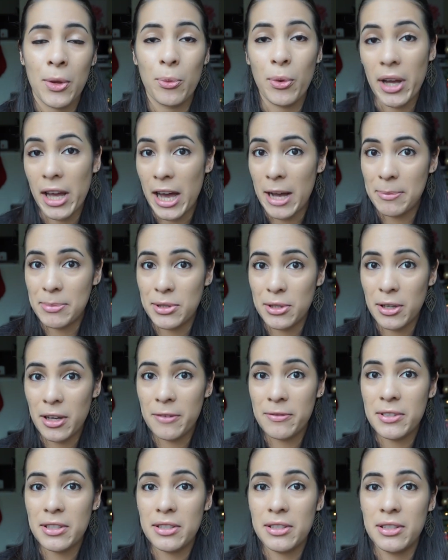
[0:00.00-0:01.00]
what apps you
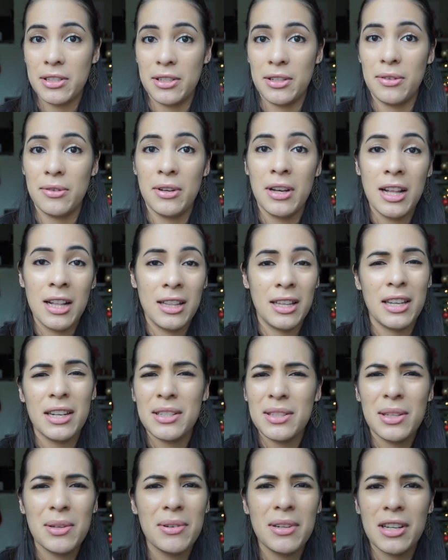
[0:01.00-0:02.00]
have done too, let
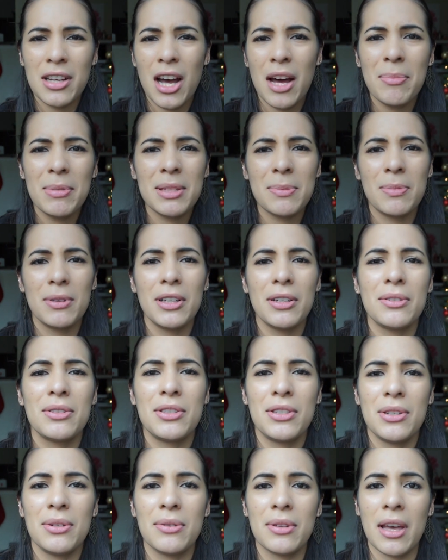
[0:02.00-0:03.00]
us know in the comments below
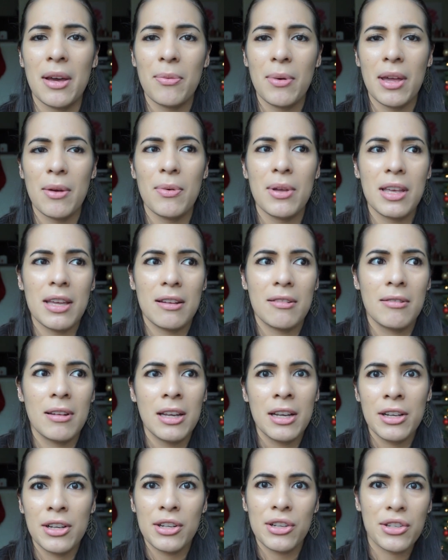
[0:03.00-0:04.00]
too. That way we
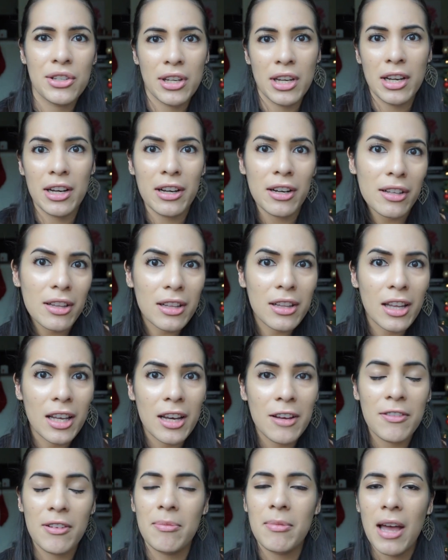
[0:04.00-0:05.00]
can share the
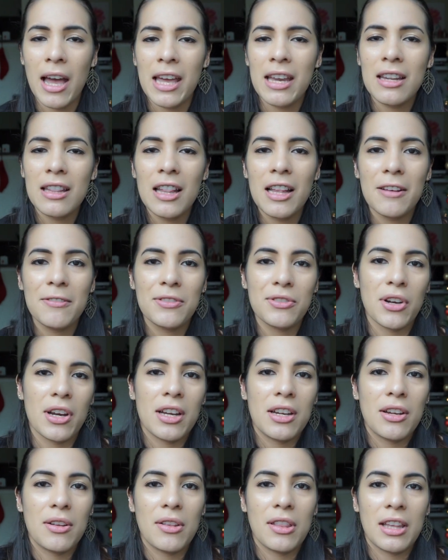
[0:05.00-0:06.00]
love, and I love
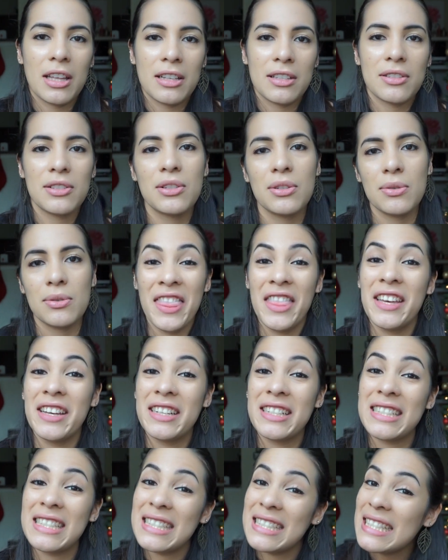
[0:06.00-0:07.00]
trying new things too.
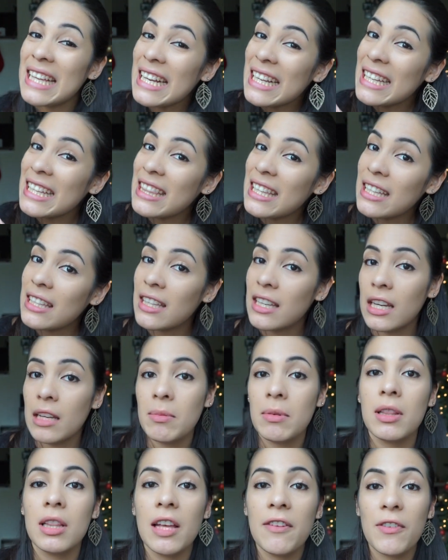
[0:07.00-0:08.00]
The second thing that
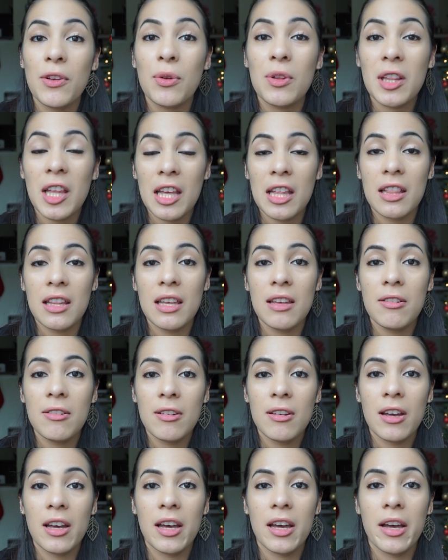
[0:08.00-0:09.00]
I've been loving
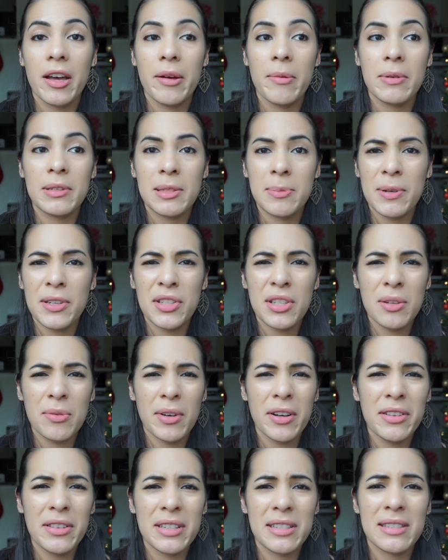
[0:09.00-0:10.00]
lately, especially
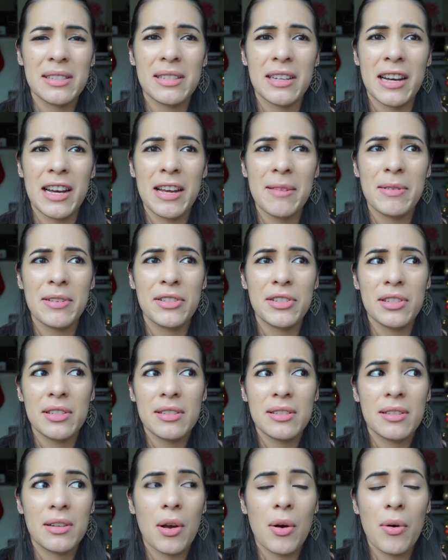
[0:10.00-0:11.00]
around this time, is just